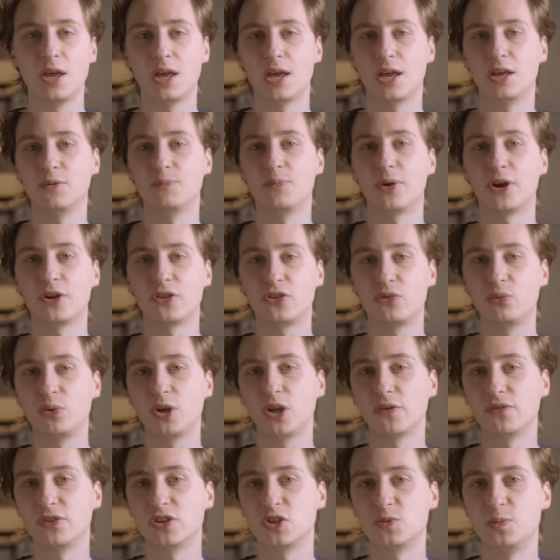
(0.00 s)
In part three
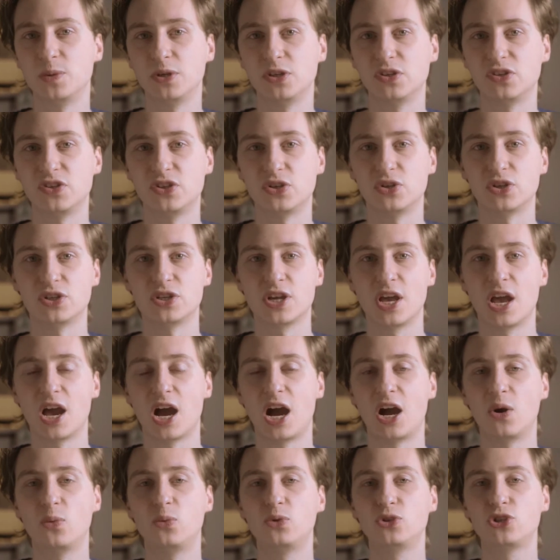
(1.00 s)
of this mini-series,
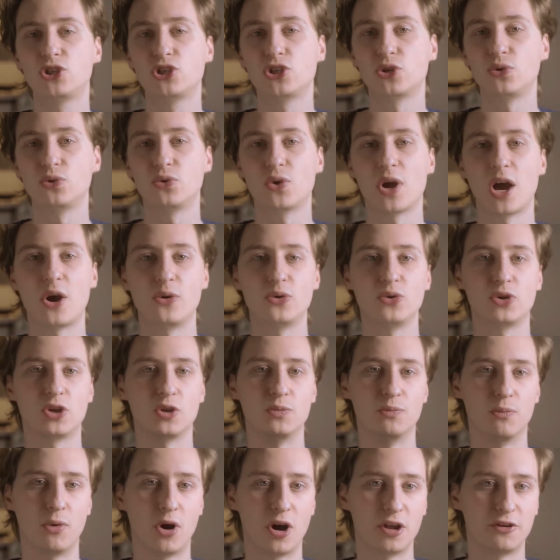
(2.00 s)
I will show you how you can
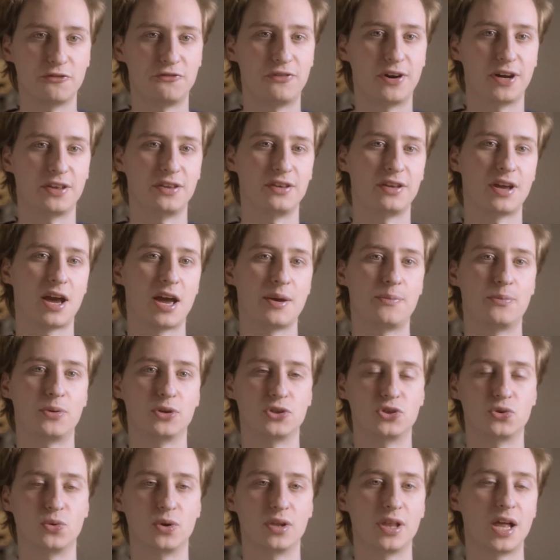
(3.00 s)
modify the
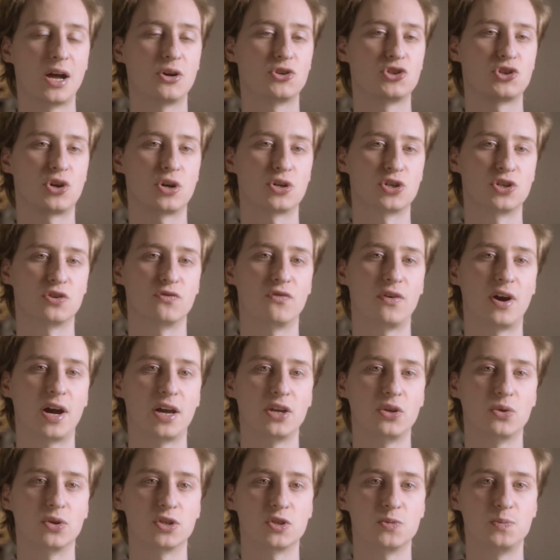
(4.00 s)
iPod to allow charging via
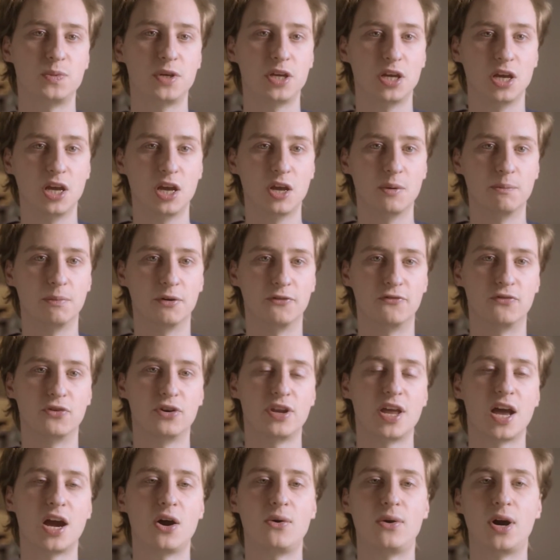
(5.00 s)
U S B, but for
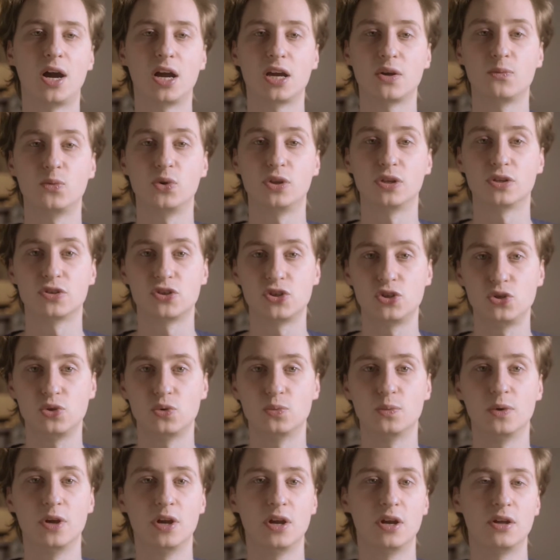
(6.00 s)
now I will
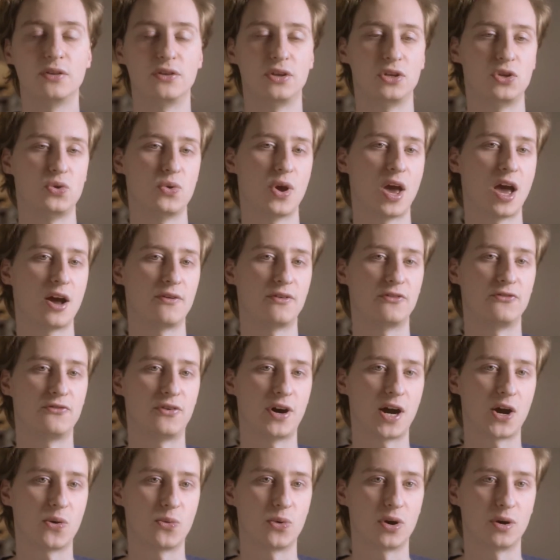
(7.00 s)
assume that you have a
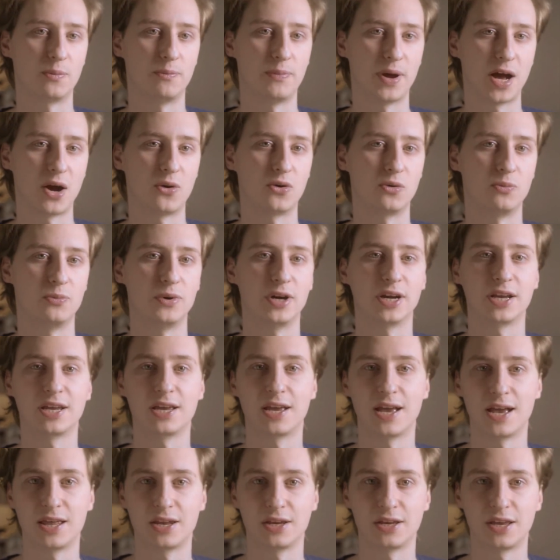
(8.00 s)
FireWire power brick
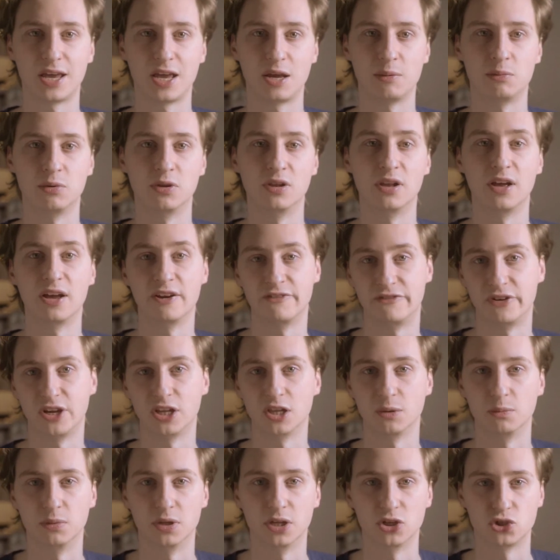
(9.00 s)
and a cable
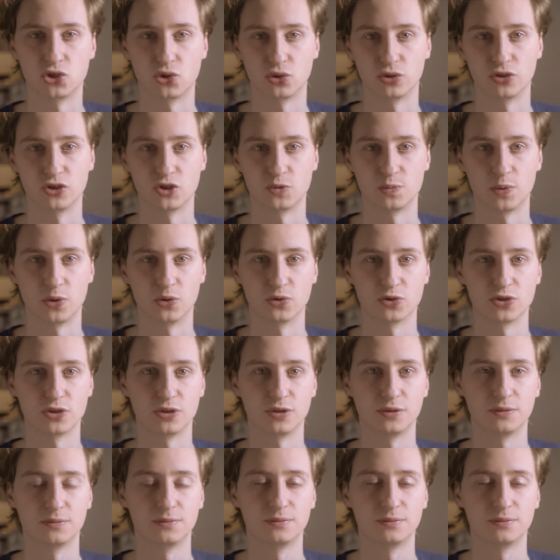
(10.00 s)
available at your disposal.